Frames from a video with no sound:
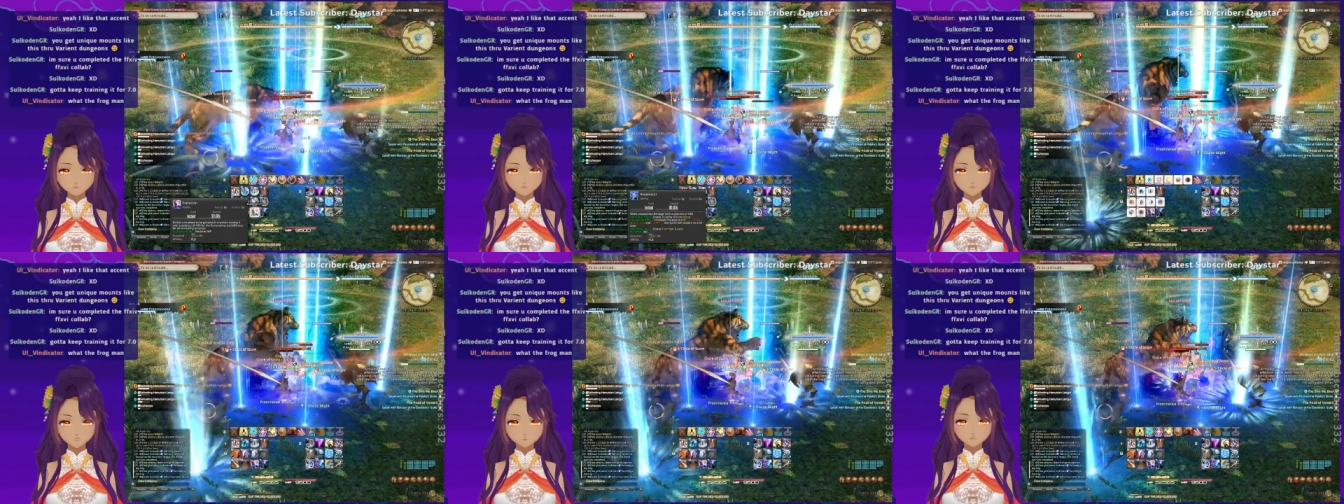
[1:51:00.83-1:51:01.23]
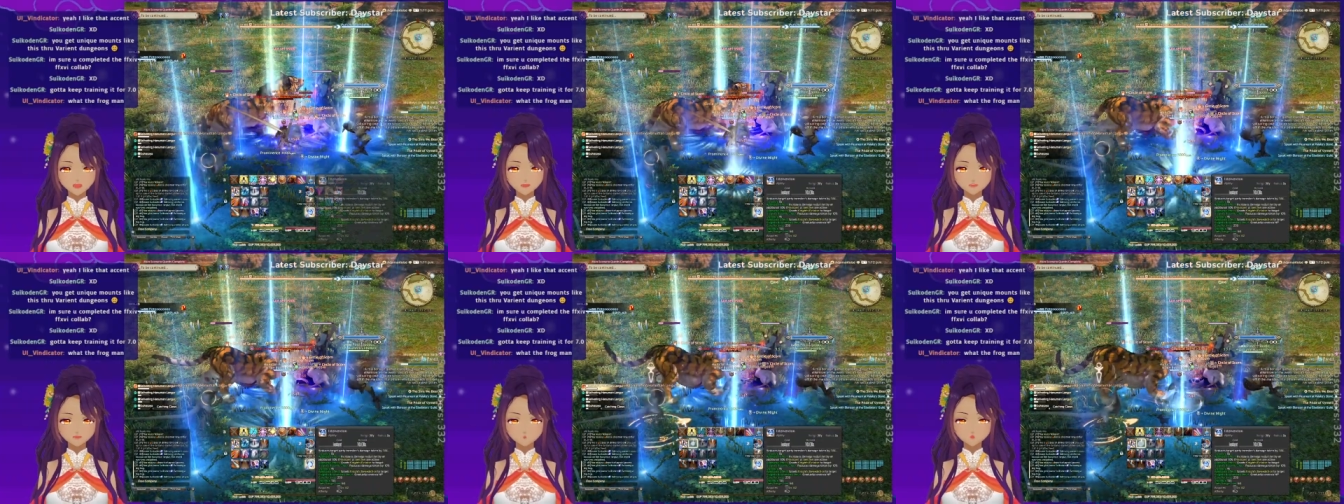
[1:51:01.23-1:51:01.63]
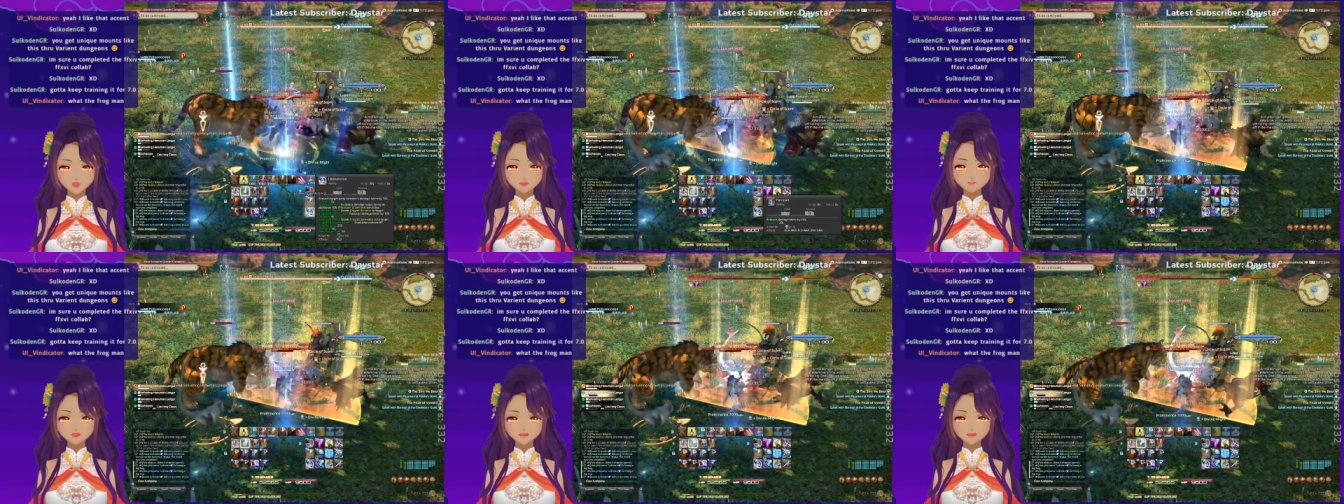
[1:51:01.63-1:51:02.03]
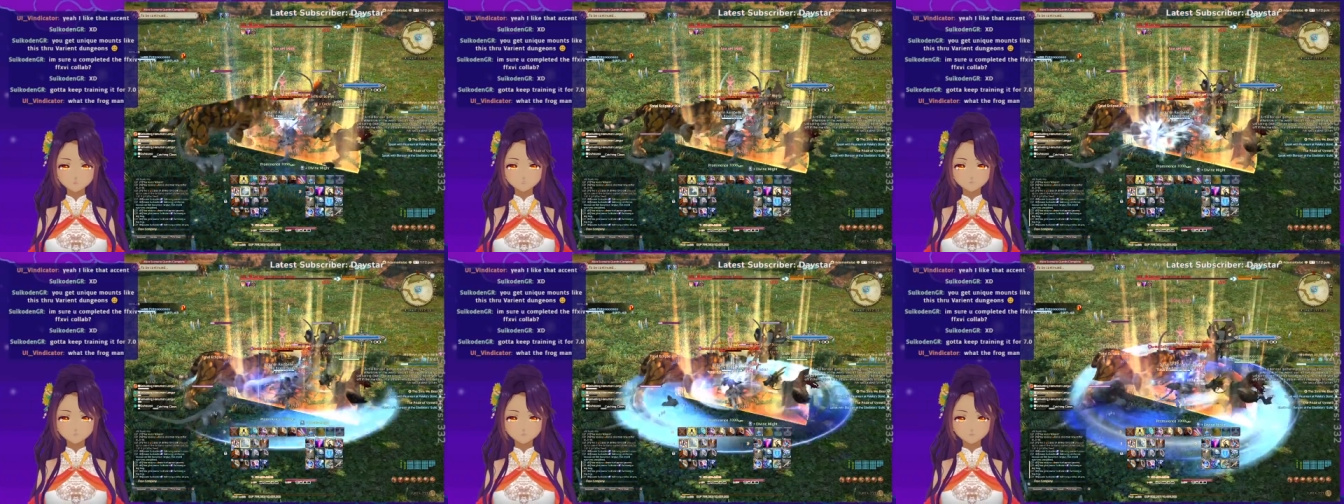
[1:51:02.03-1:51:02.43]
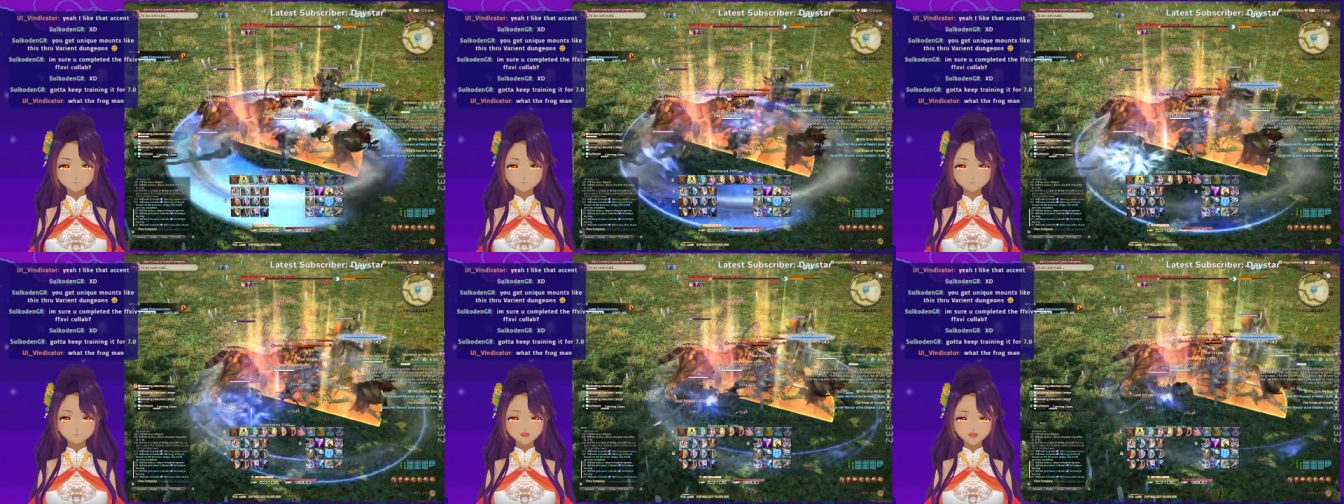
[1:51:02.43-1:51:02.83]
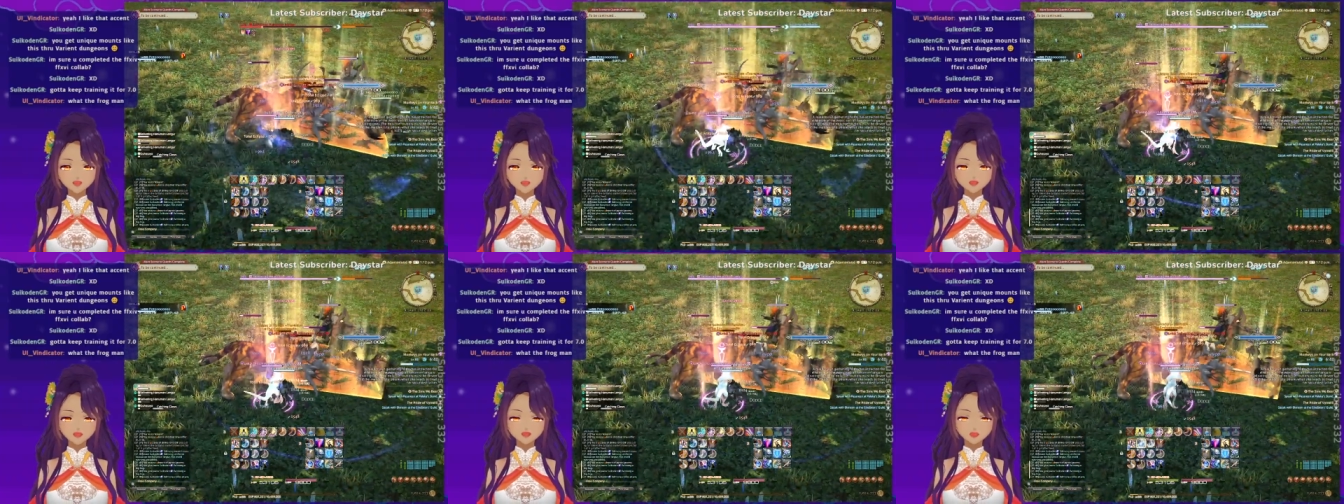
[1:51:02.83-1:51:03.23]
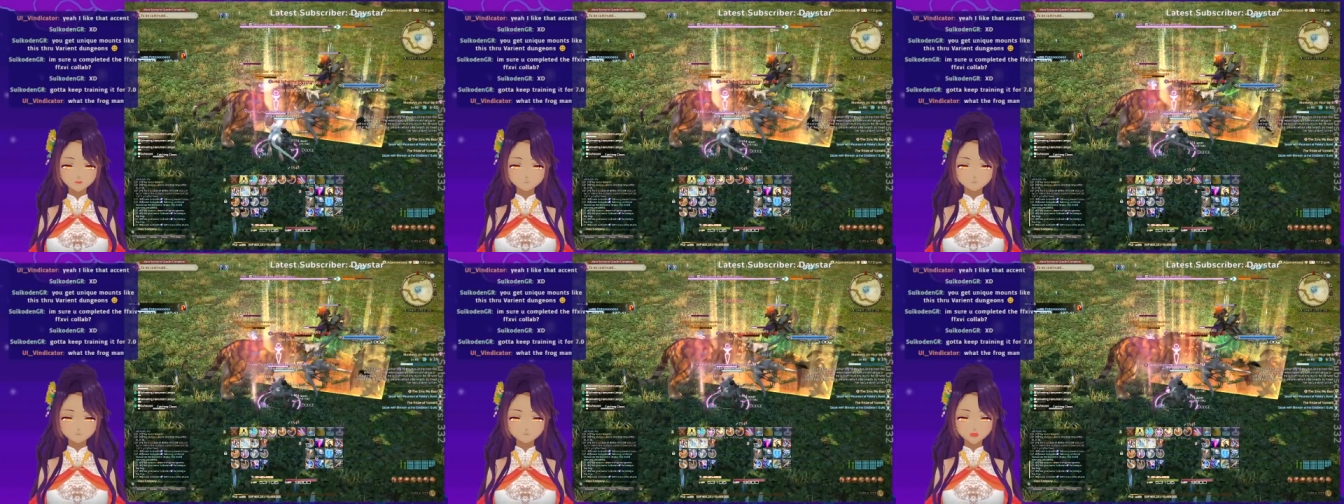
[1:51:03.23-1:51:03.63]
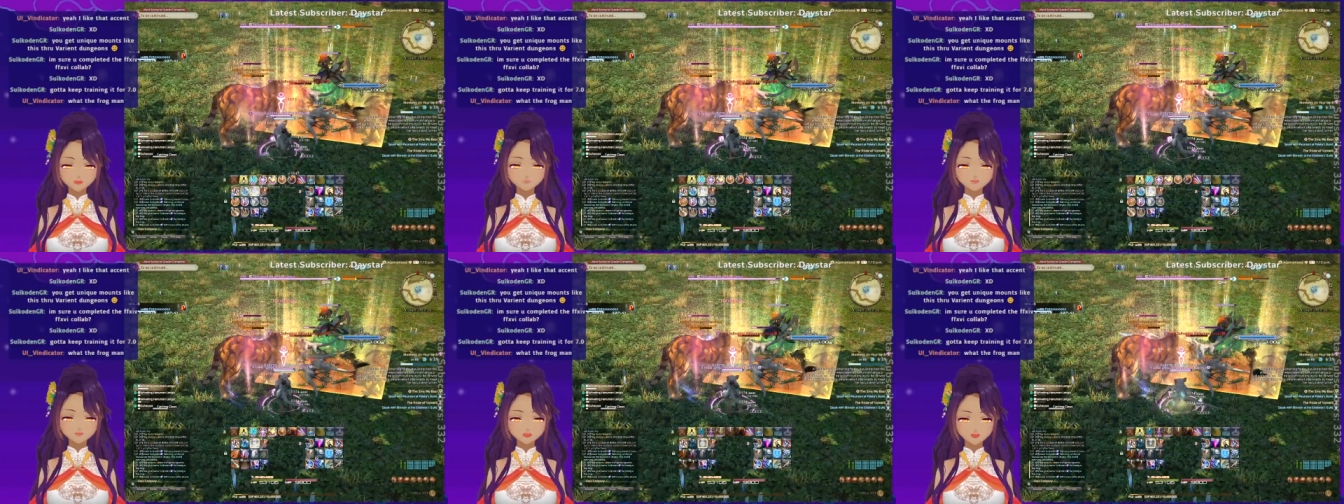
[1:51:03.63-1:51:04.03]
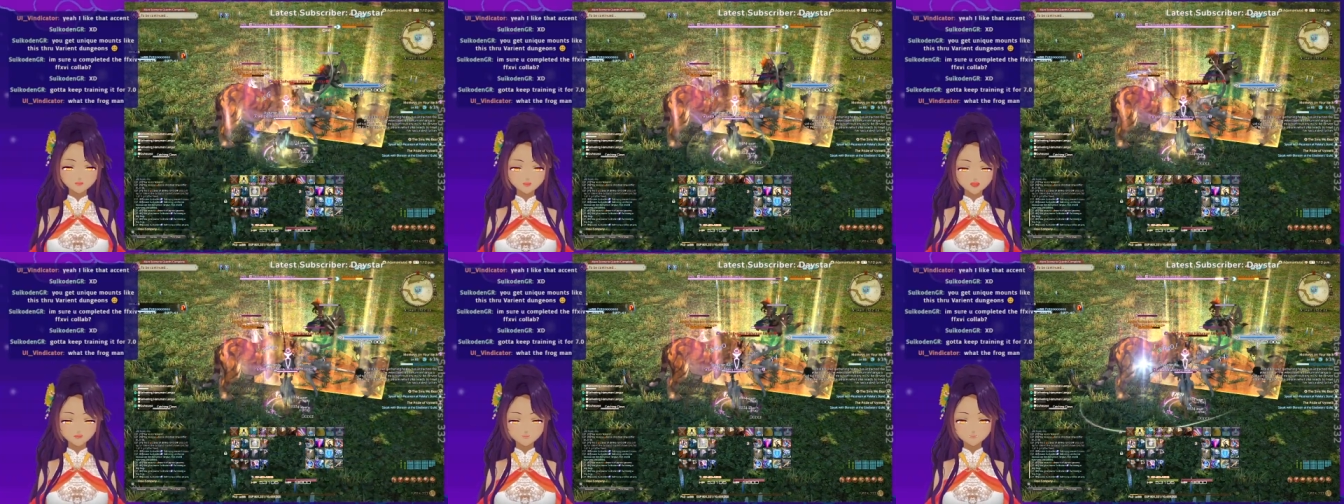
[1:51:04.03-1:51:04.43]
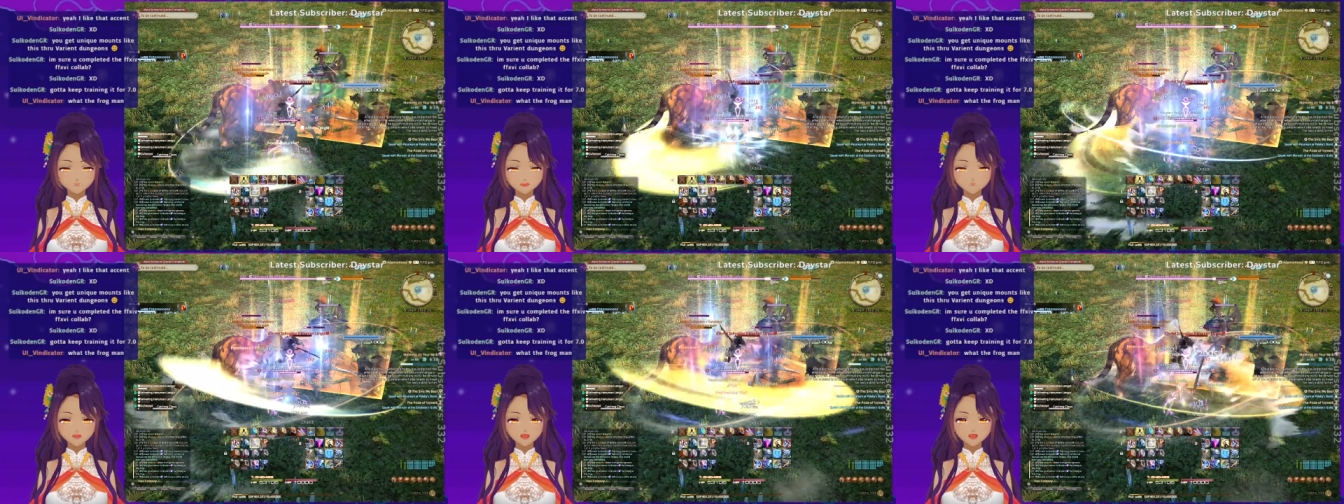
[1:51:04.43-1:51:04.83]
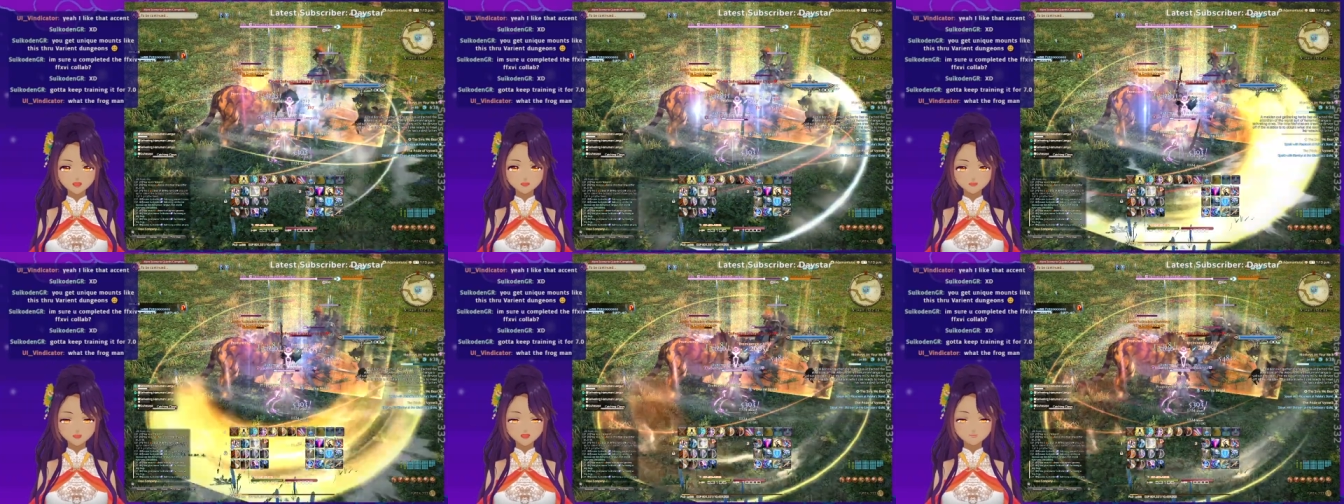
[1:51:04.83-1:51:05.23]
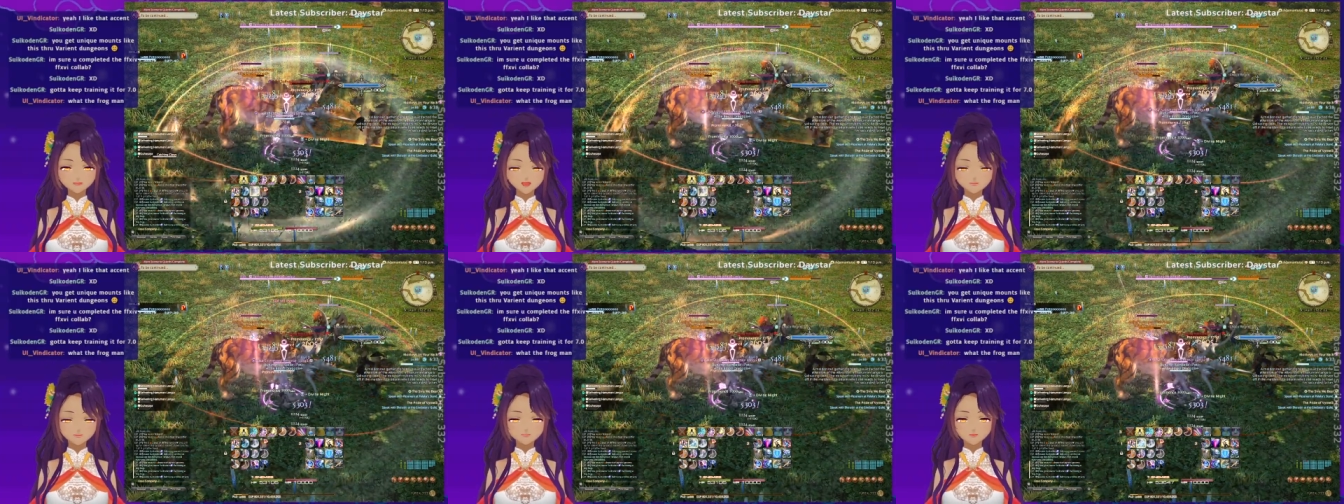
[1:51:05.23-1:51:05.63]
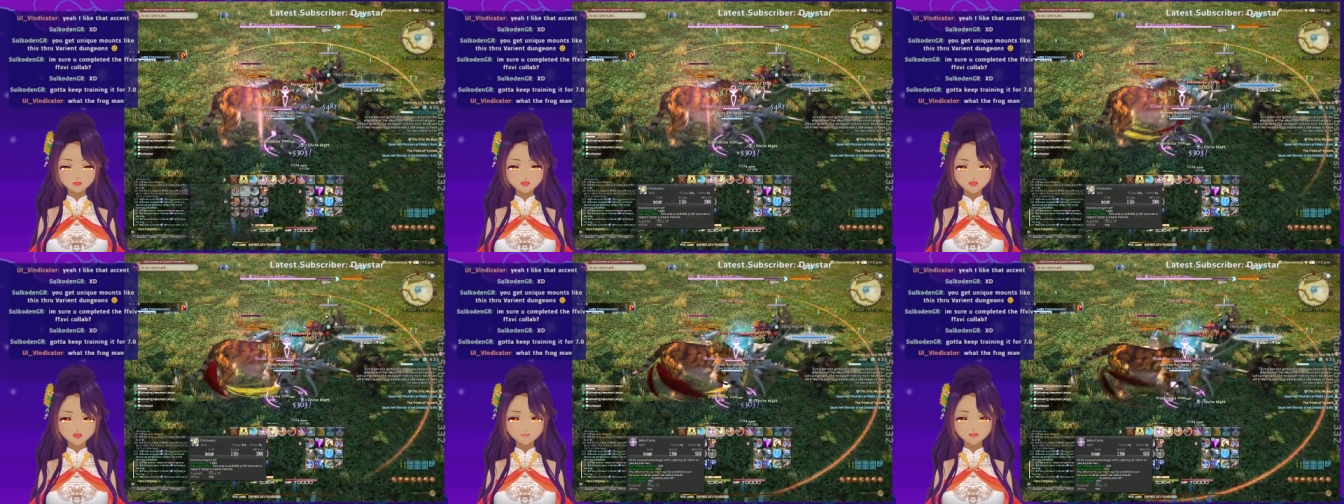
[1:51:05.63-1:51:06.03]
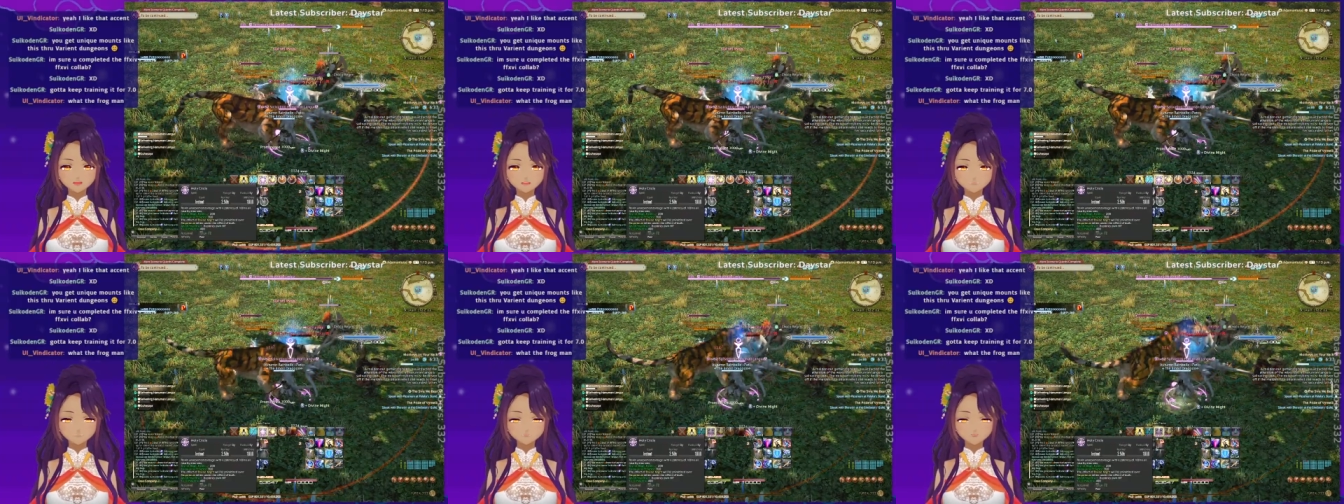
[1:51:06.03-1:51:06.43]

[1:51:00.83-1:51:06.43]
Big sword through all my, through all these people, not even people, monsters.